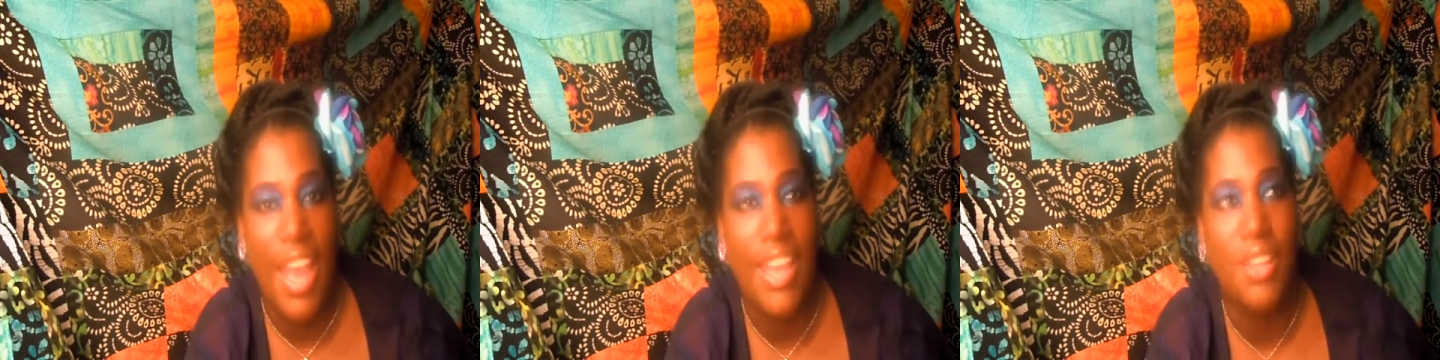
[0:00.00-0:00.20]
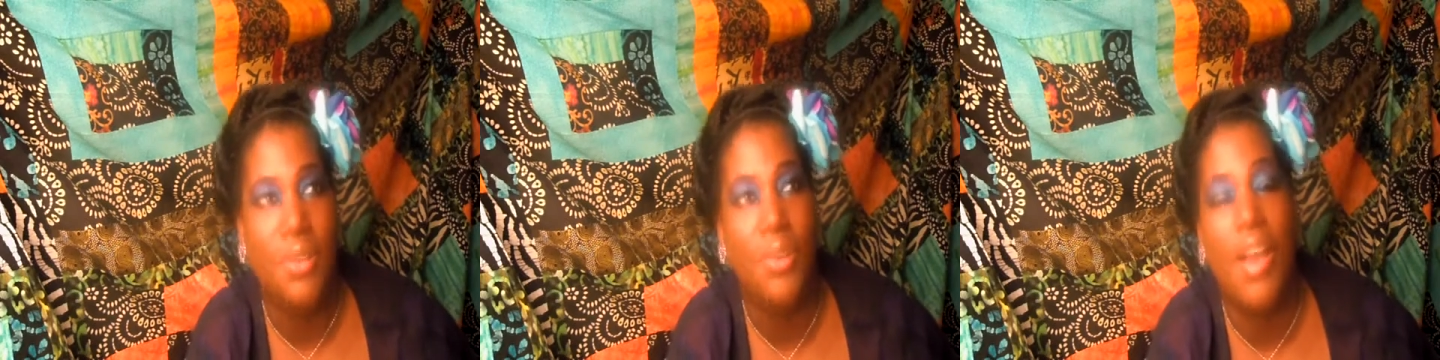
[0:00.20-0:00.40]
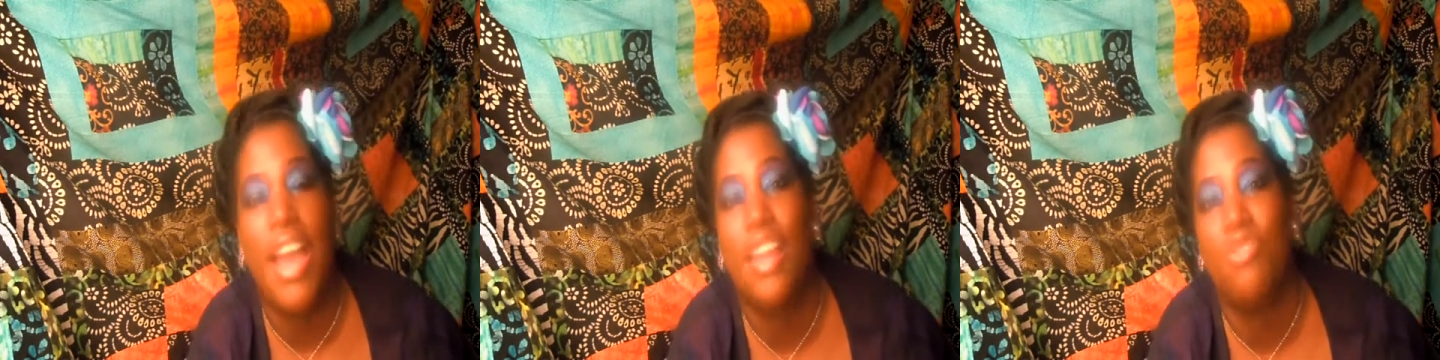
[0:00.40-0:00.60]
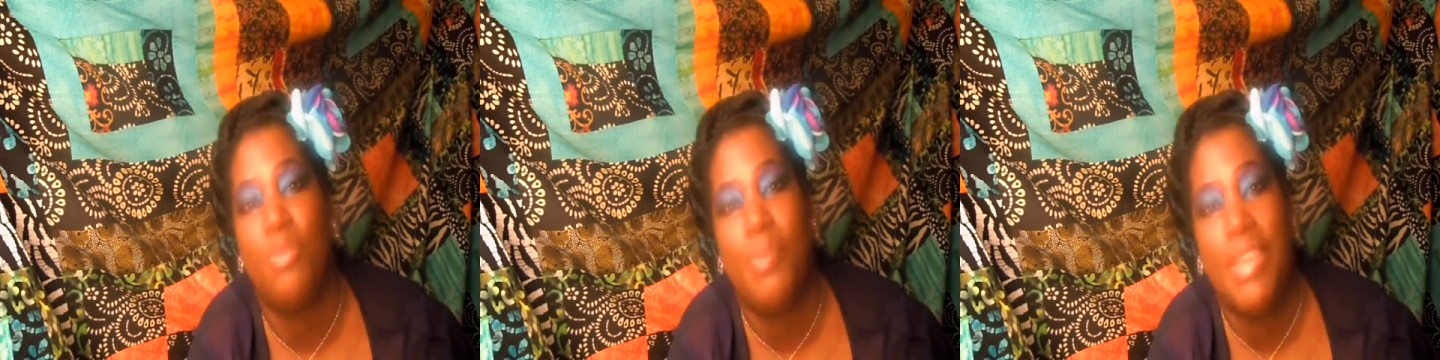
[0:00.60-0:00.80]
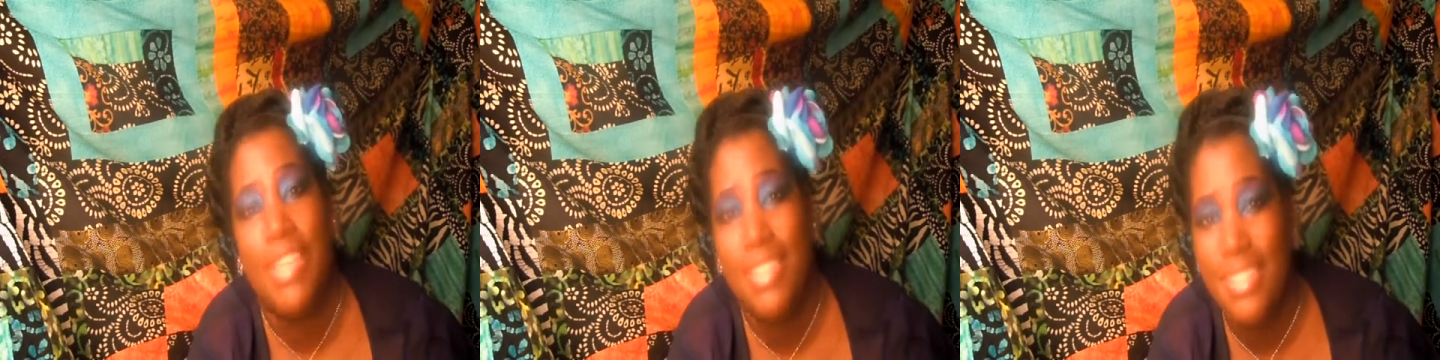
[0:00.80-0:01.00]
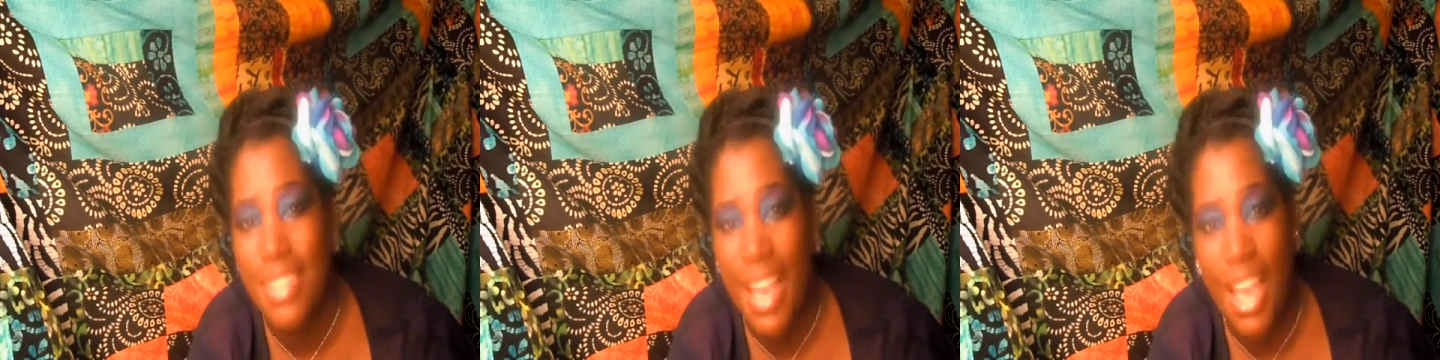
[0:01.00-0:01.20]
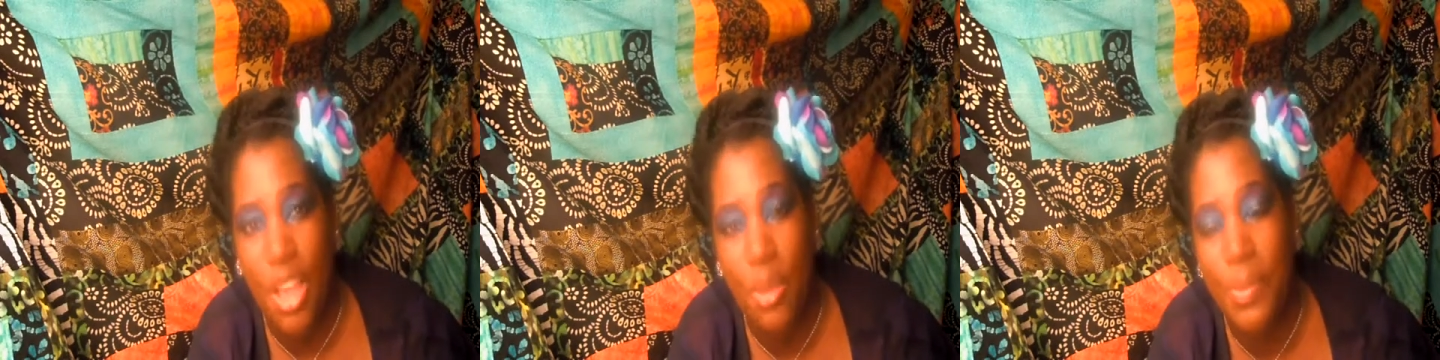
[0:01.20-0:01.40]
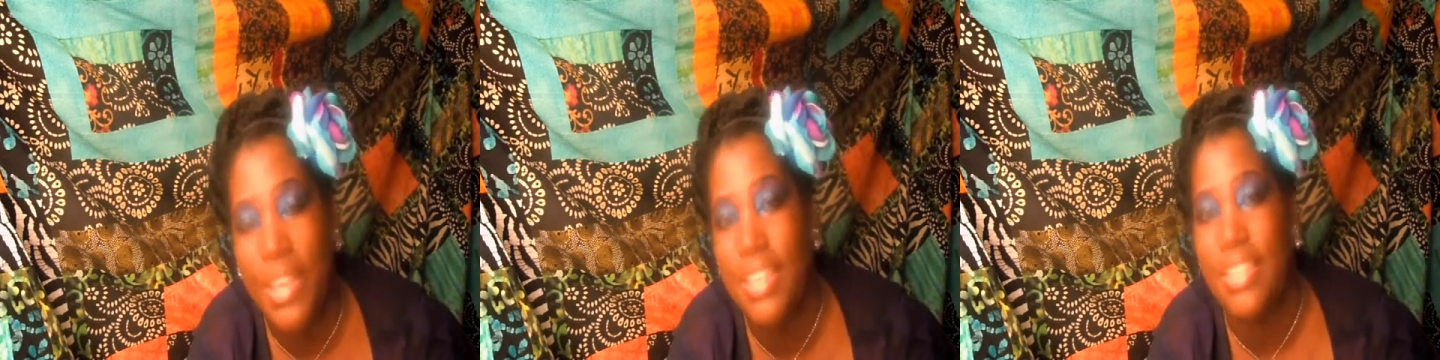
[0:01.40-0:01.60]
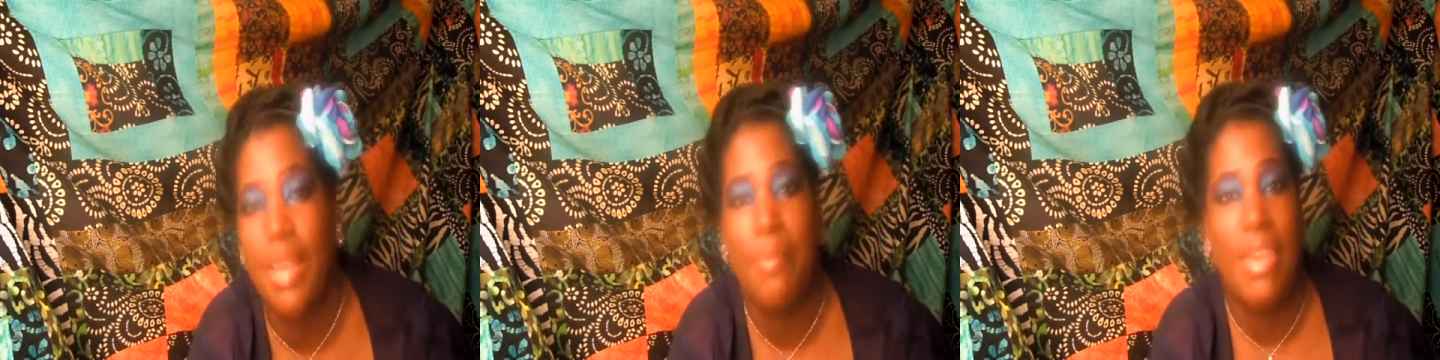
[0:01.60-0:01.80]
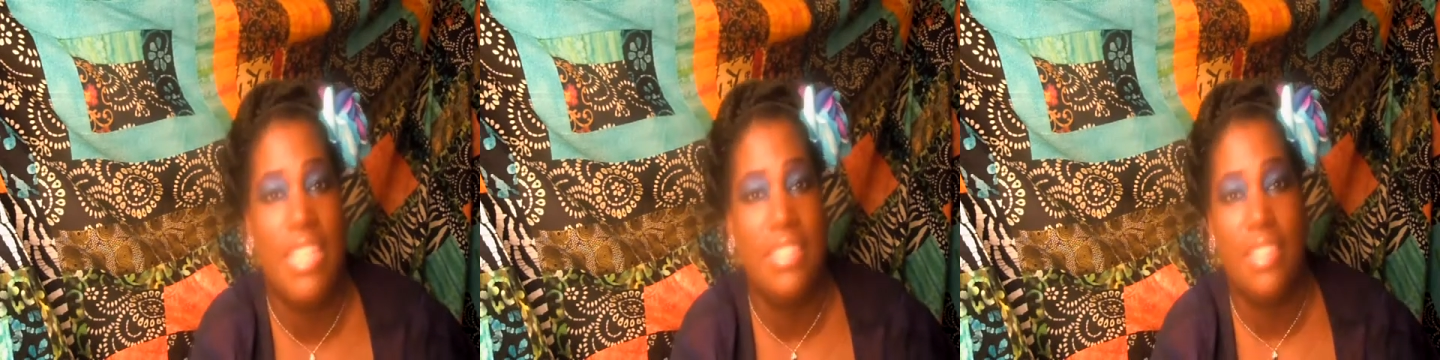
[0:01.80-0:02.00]
I don't know how to repeat a style because I
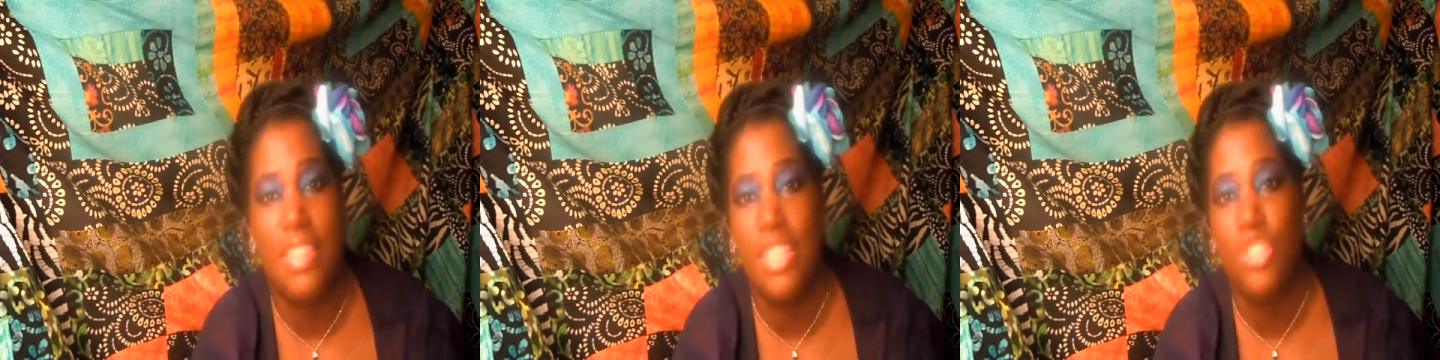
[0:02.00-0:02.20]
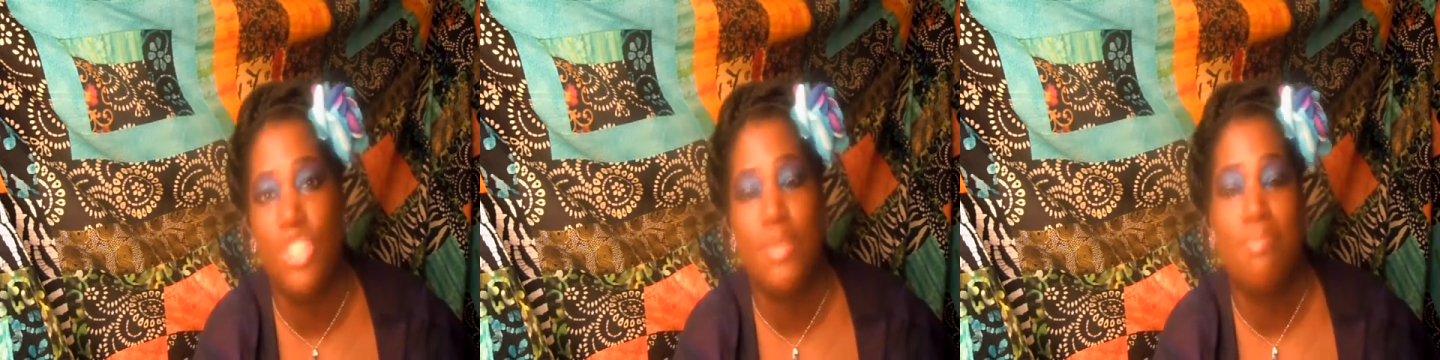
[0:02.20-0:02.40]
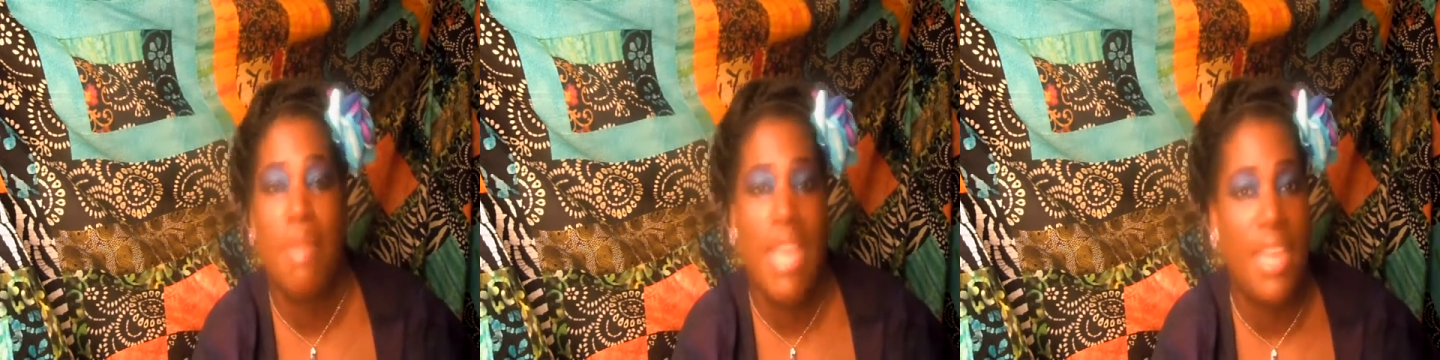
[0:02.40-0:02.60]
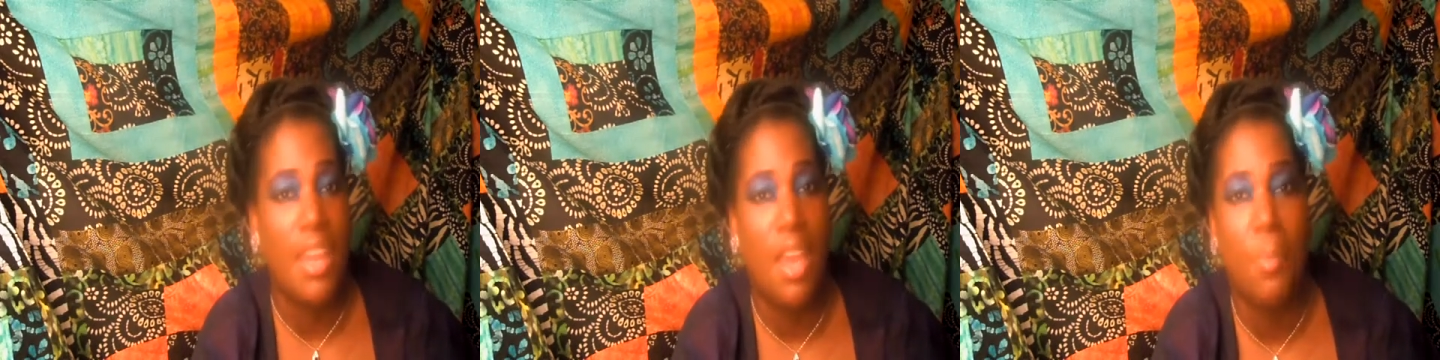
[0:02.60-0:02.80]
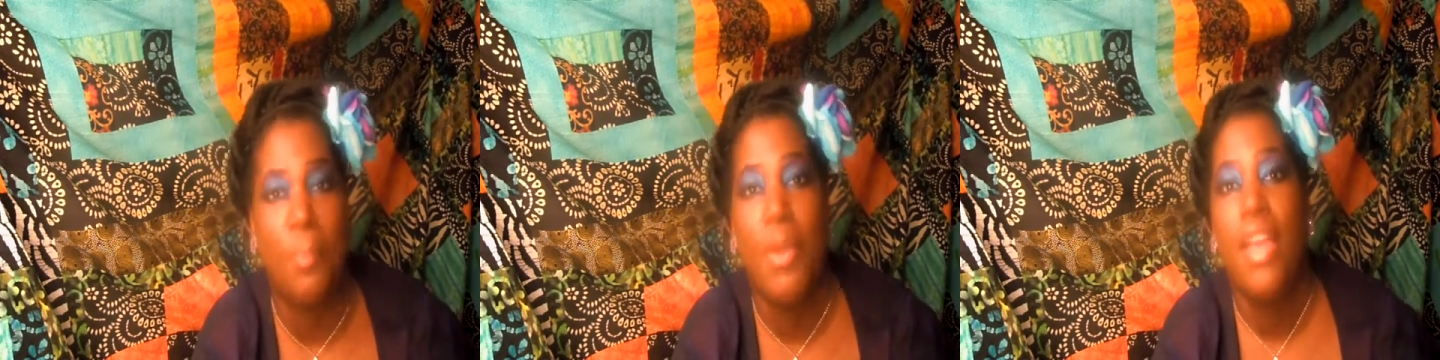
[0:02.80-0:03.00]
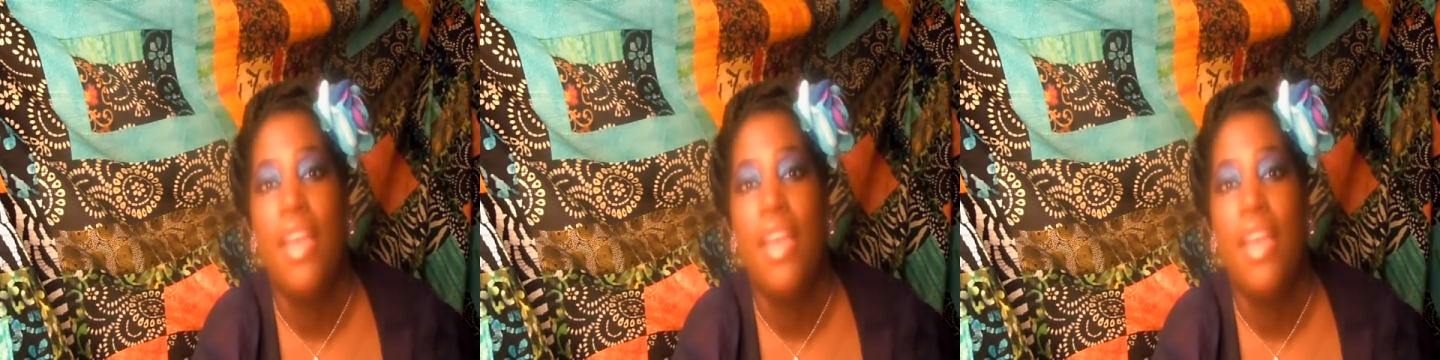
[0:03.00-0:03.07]
basically just make it up